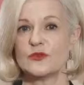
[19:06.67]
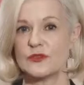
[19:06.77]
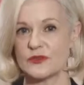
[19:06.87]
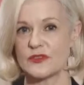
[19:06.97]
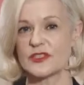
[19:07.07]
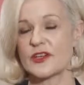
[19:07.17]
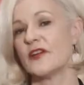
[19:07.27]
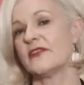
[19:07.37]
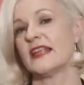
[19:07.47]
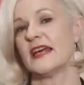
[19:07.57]
goods
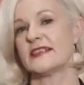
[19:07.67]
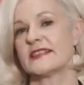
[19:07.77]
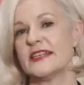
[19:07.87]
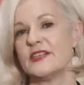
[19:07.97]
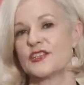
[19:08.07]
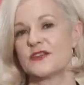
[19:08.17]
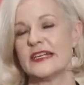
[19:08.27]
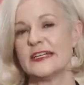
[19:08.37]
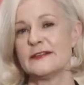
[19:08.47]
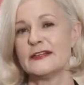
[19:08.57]
over the last century.